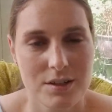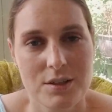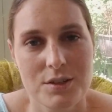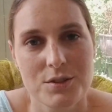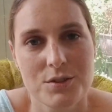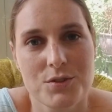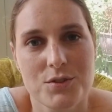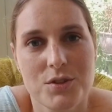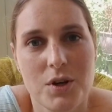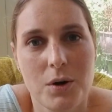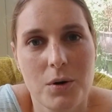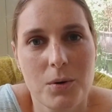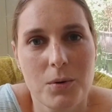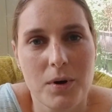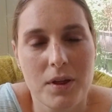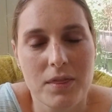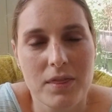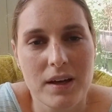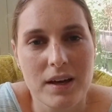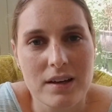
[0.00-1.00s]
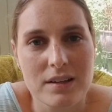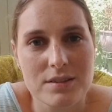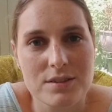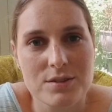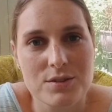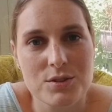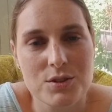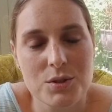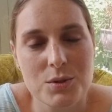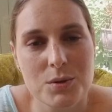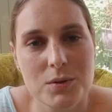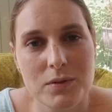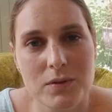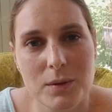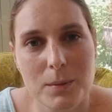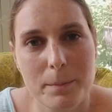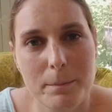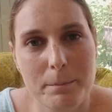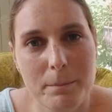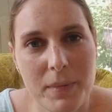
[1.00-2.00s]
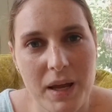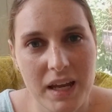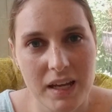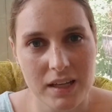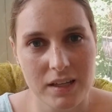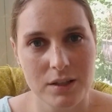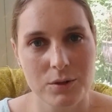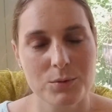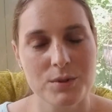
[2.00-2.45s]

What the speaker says: So that's two of the main